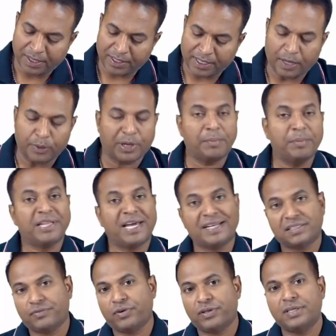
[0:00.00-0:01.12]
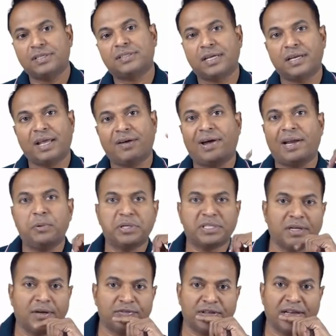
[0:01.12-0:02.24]
Can you tell me the answer for this? In evaluation
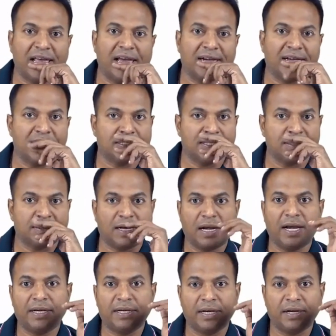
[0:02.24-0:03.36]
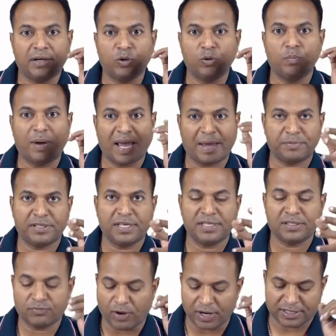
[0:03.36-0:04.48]
of celiac disease related to biopsies,
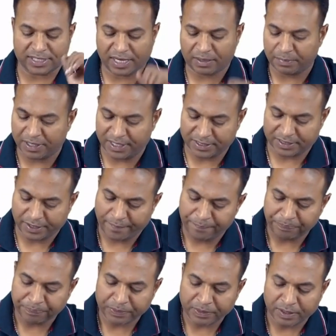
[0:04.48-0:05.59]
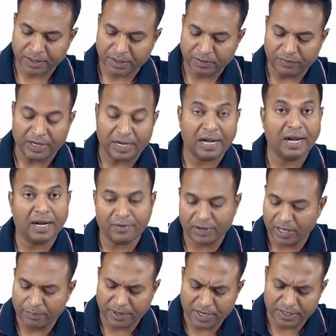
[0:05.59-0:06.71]
false statement is
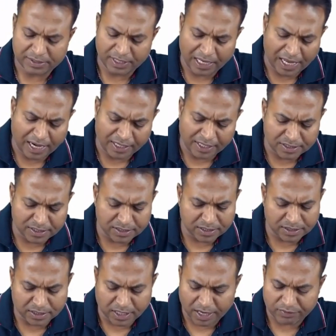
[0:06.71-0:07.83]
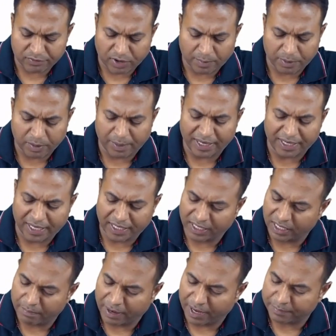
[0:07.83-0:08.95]
because celiac disease is confirmed by taking
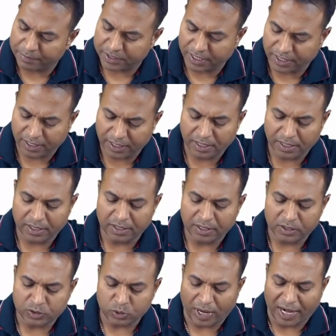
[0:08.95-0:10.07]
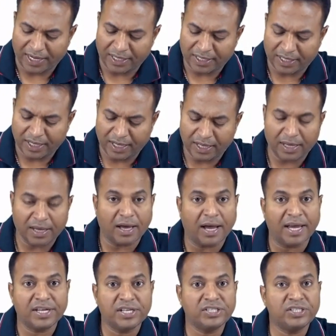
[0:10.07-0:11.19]
a biopsy. So, anti
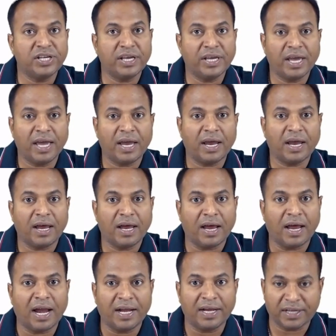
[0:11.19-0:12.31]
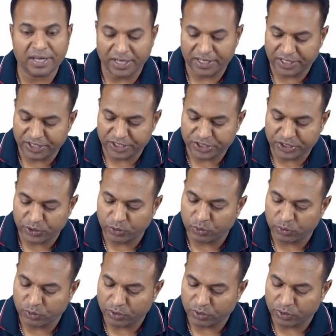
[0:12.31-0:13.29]
IgA anti tissue